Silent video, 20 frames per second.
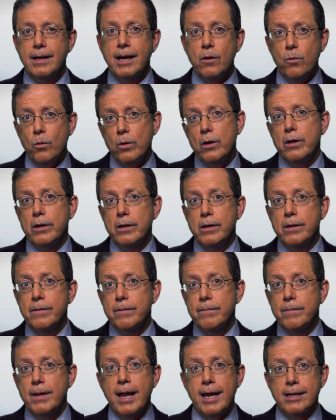I would
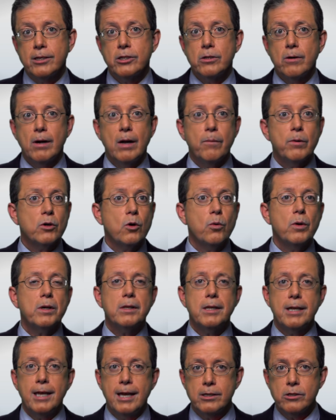answer. I would
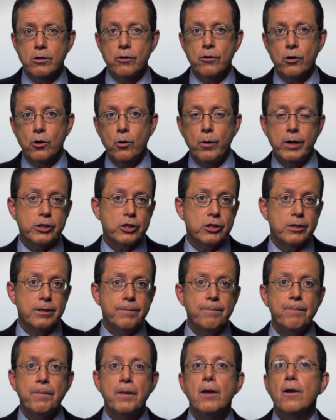quickly answer their
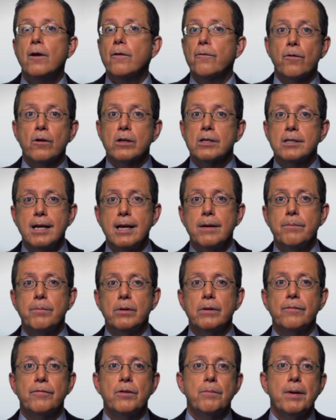question. For
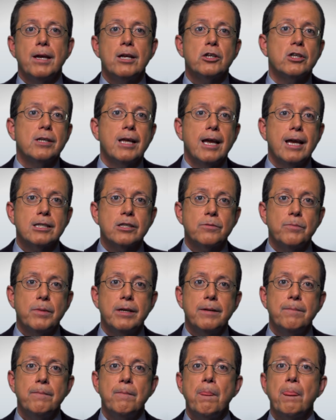example, if the patient asked
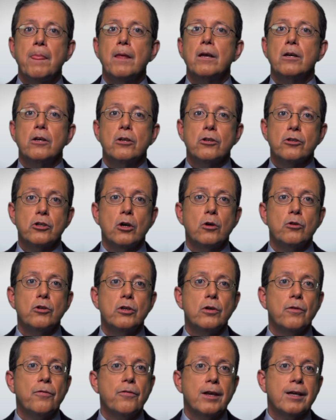me, "So do
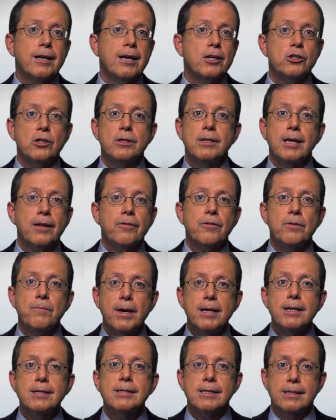you think I should take the
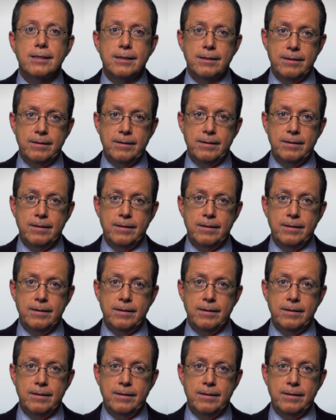medicine?"